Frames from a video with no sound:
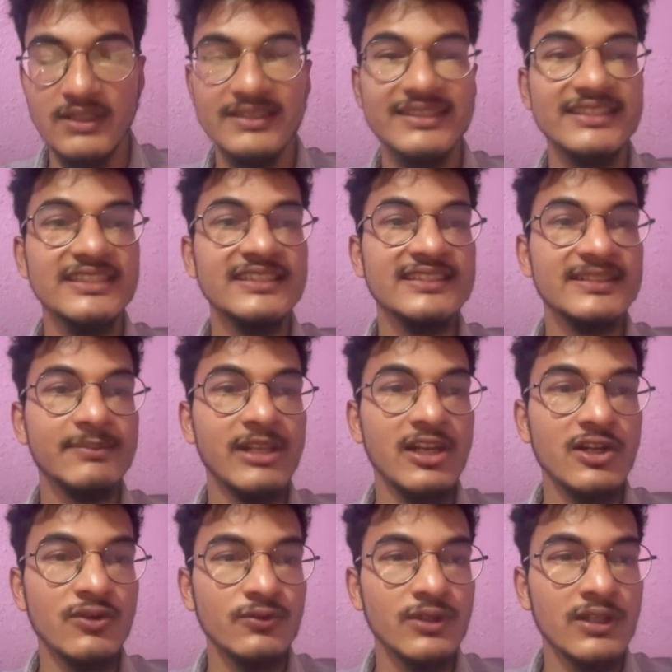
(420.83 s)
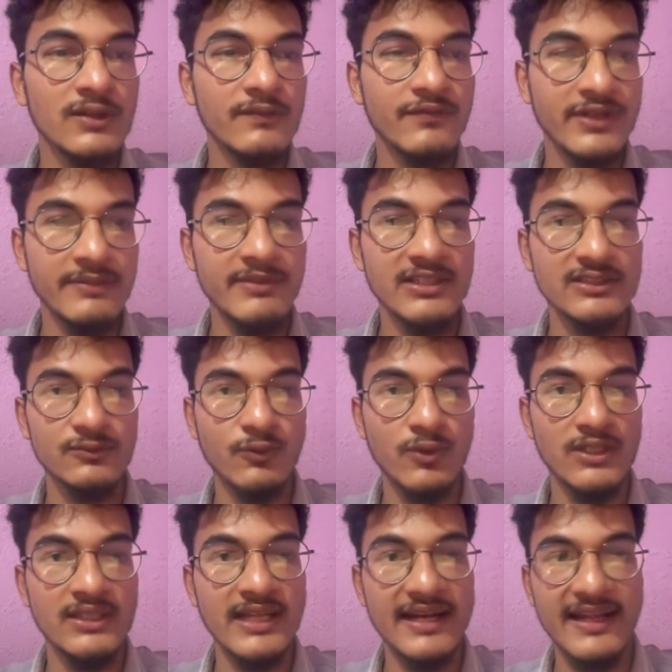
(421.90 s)
This is similar to the previous
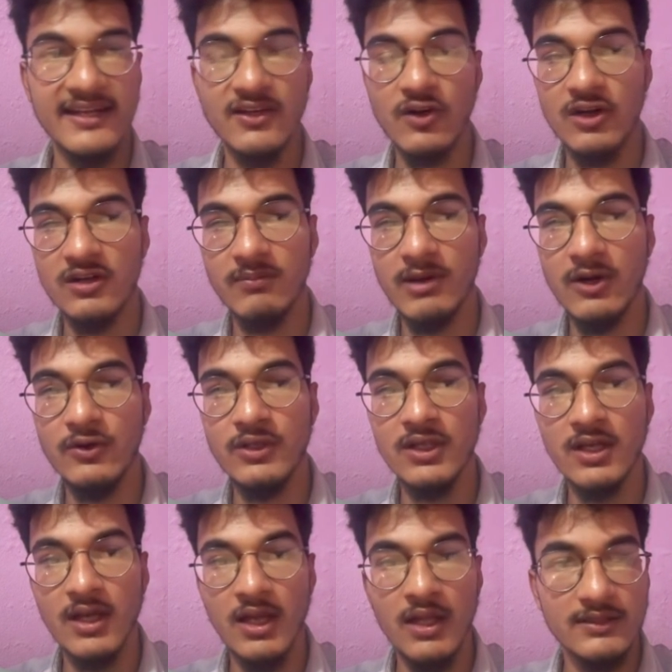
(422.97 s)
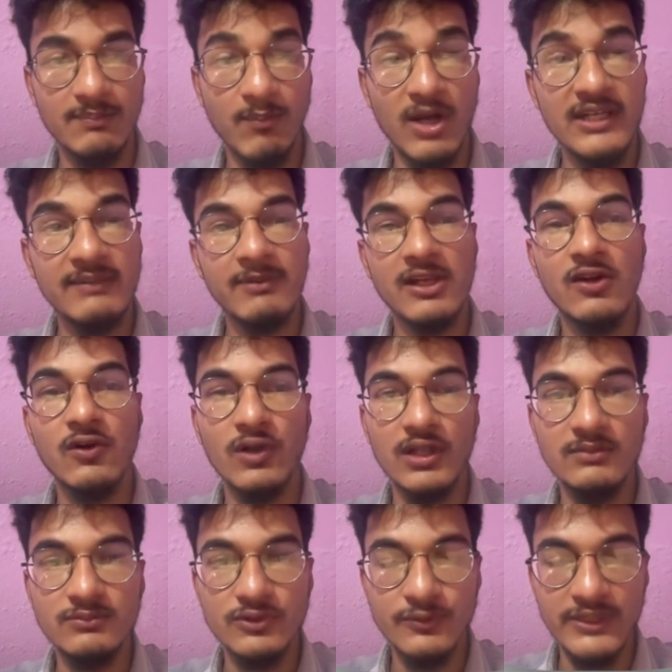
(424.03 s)
one that I talked about multiple
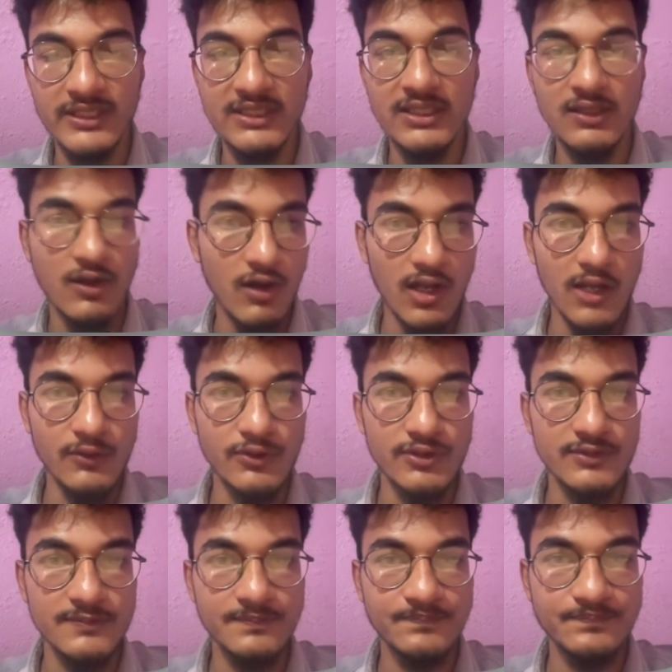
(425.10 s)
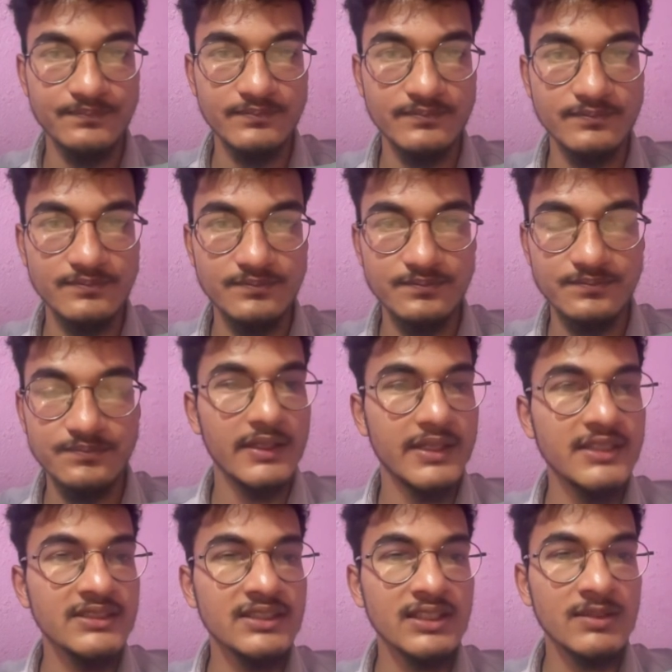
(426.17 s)
column with callouts. Here
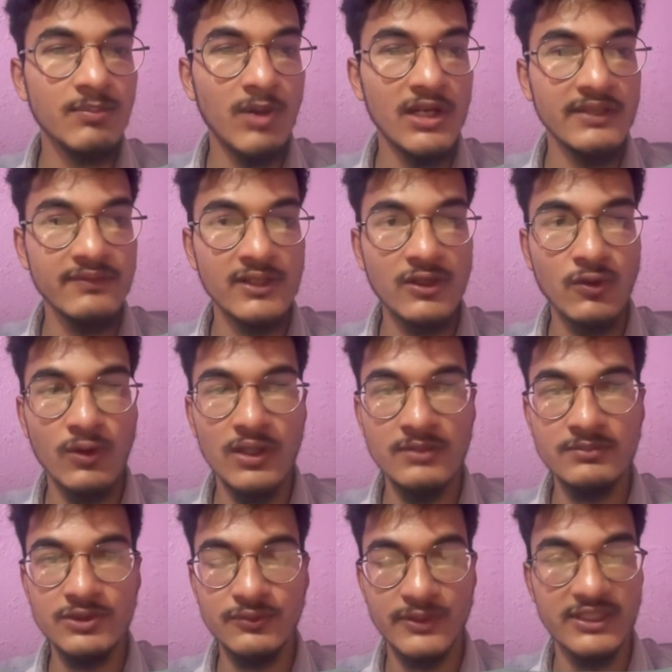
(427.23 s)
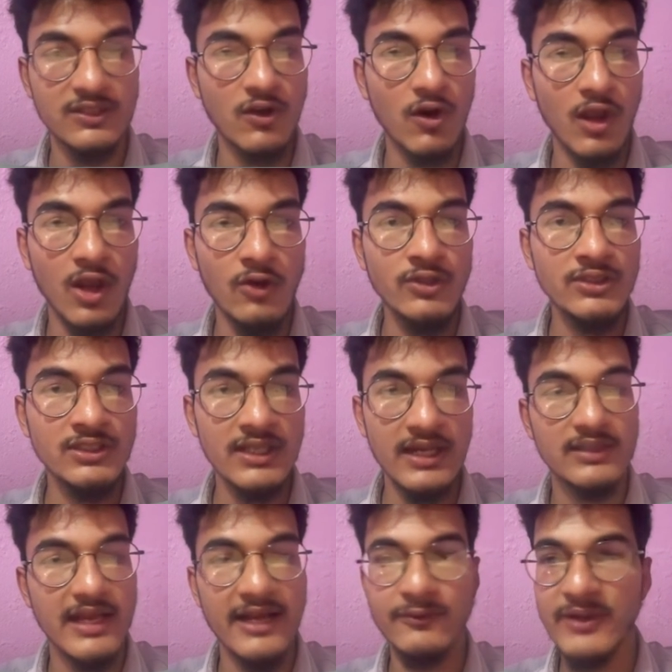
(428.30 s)
is the multiple columns with callouts
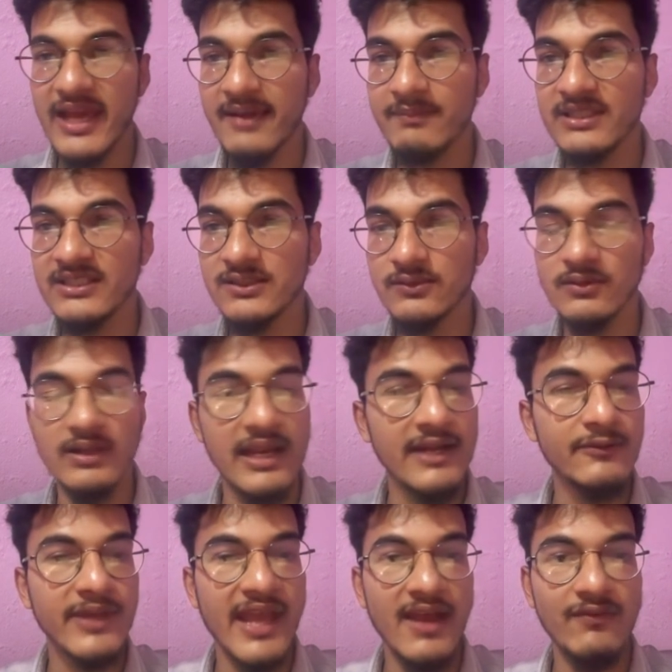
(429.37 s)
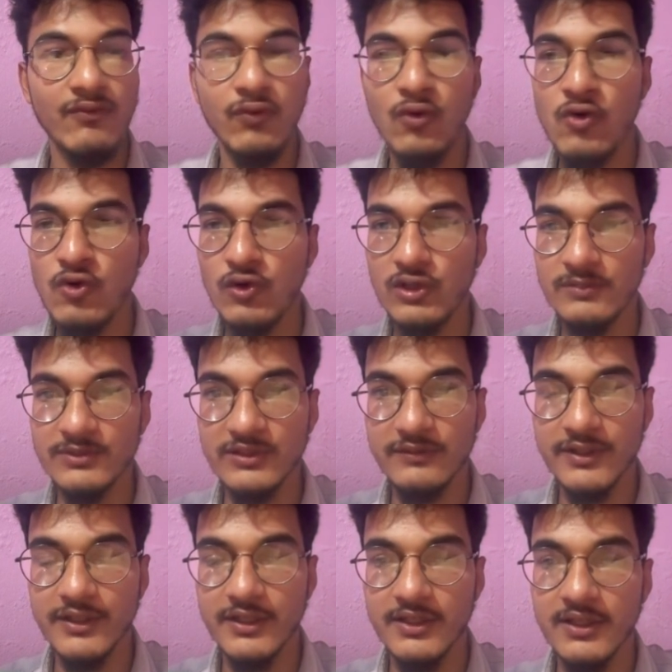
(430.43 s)
and we have the and we have four columns over
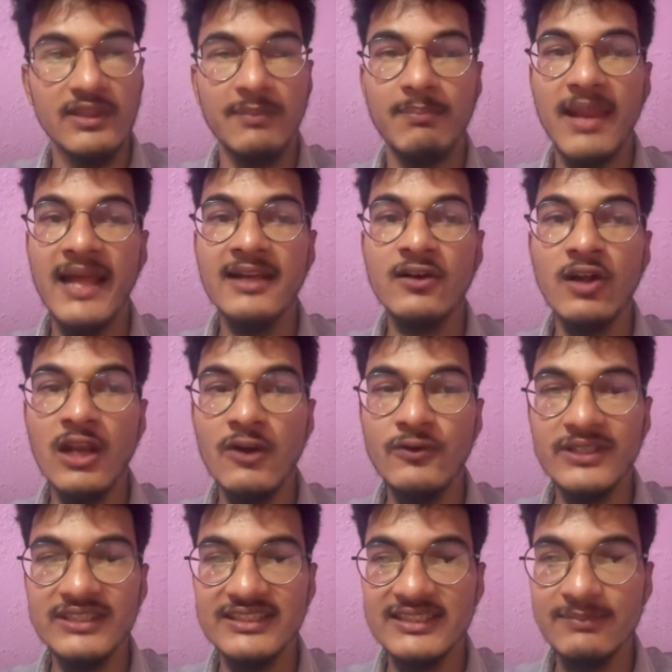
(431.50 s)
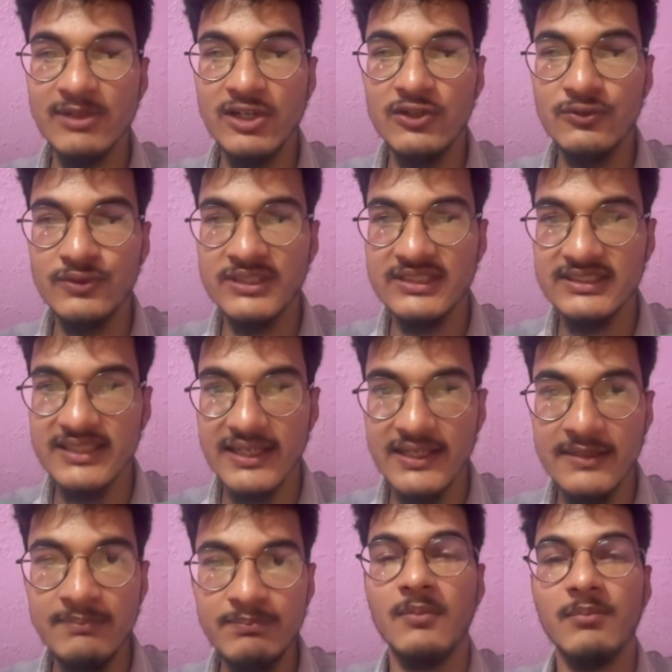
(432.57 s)
here. The blank callout is similar to this
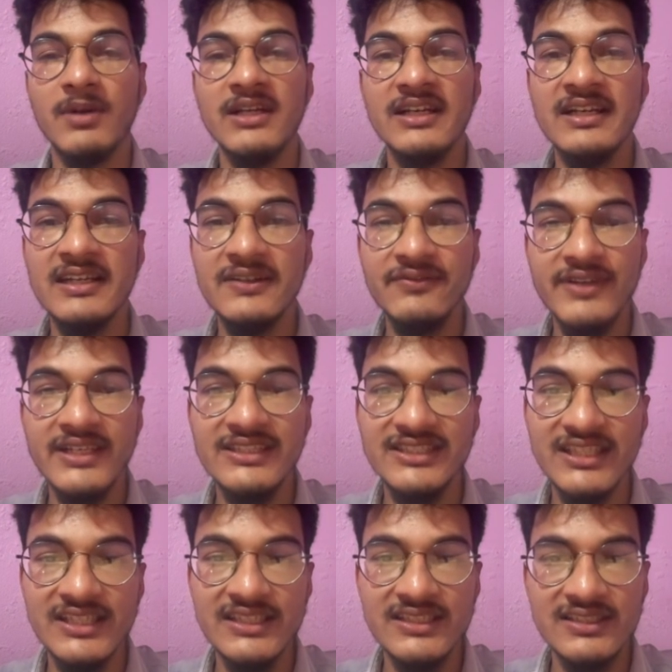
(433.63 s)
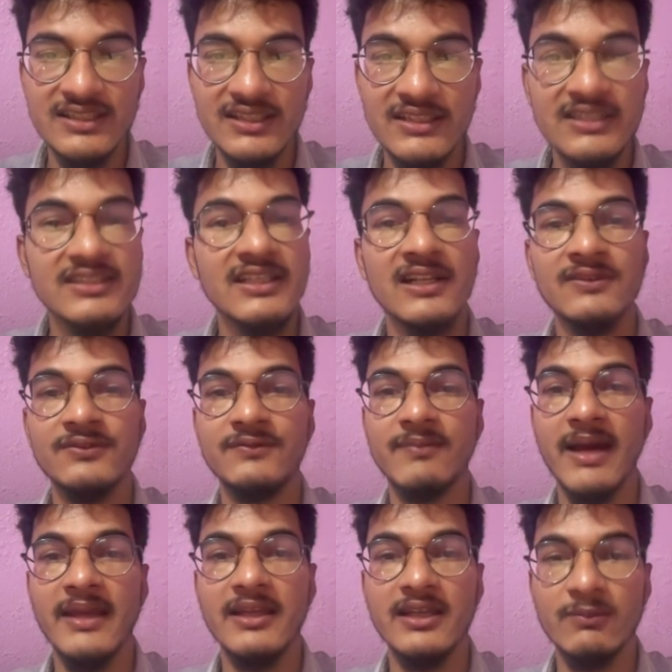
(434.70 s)
setup, but it differentiates itself
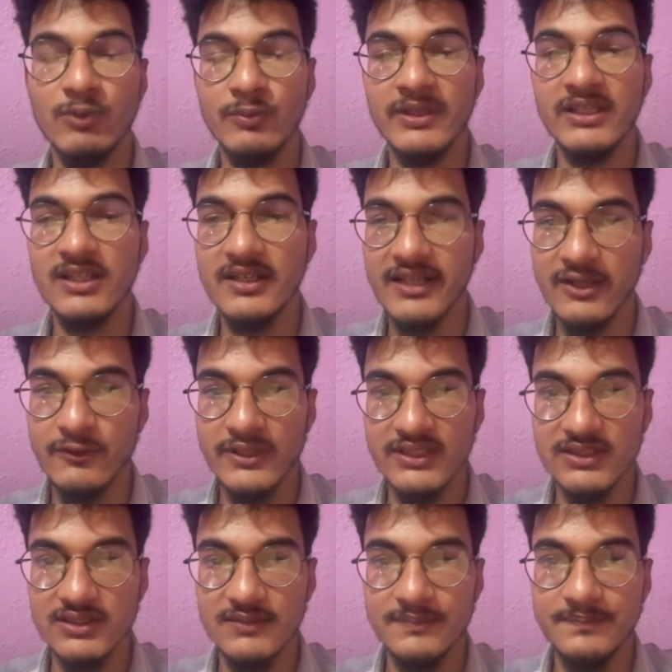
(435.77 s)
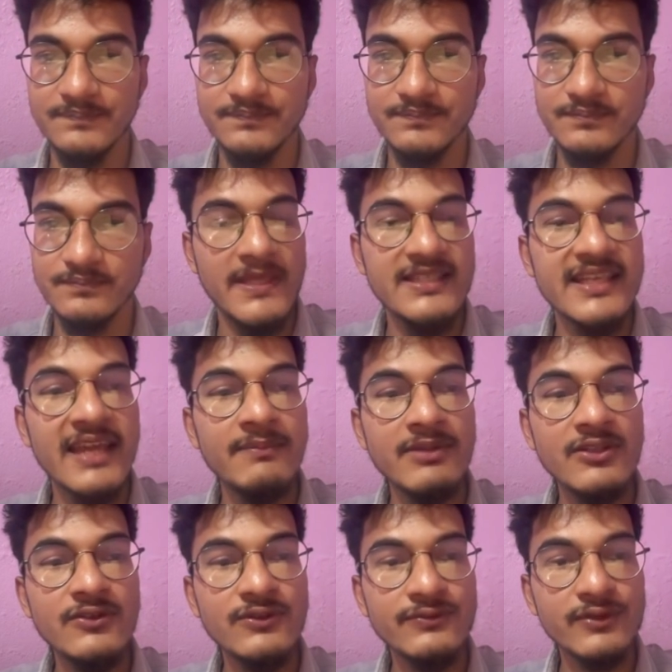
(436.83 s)
by removing the decoration. This can be
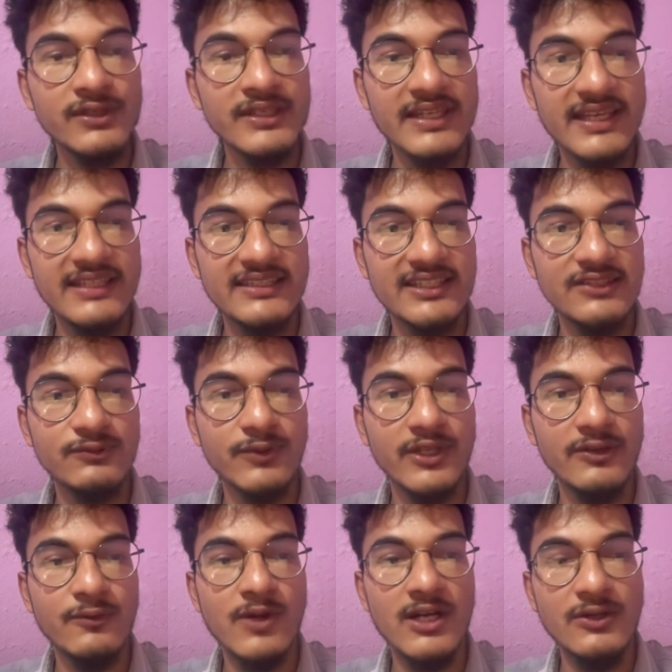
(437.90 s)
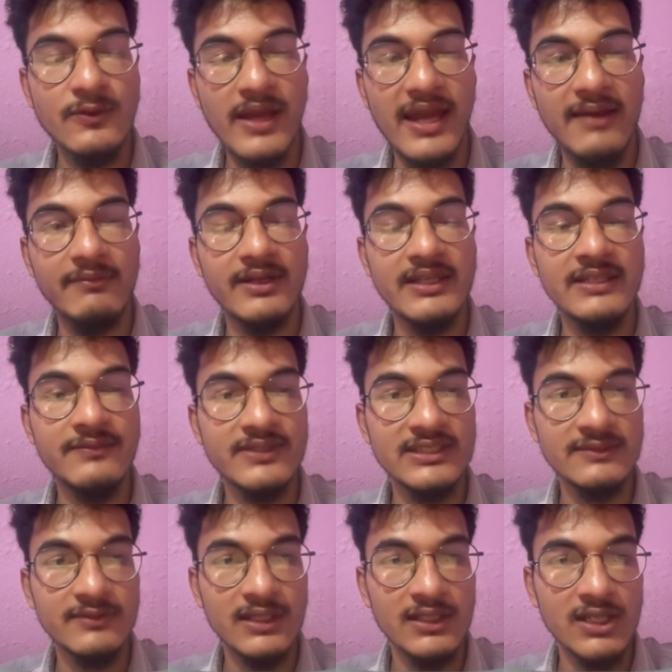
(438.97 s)
useful in cases where you want to have an
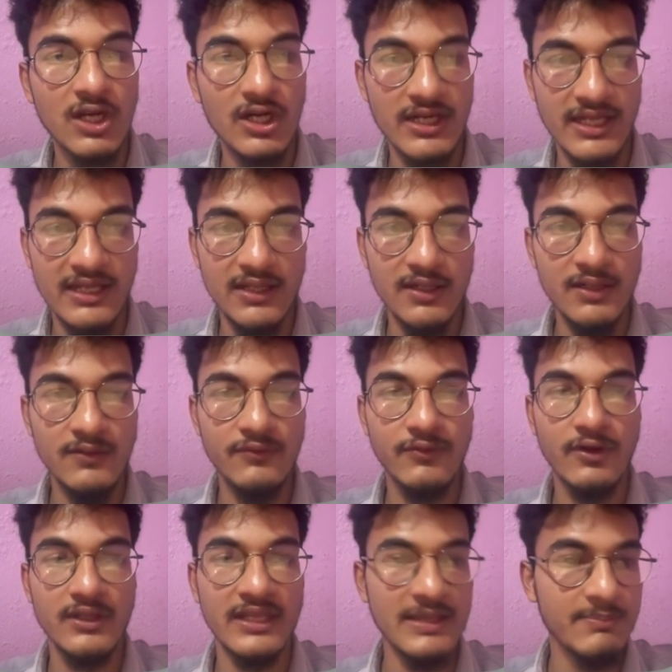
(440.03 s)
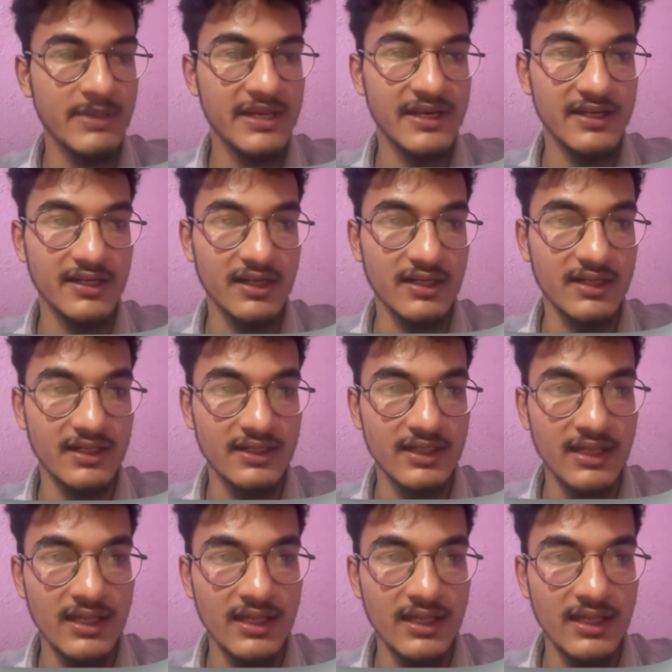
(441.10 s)
invisible container for the embedded content.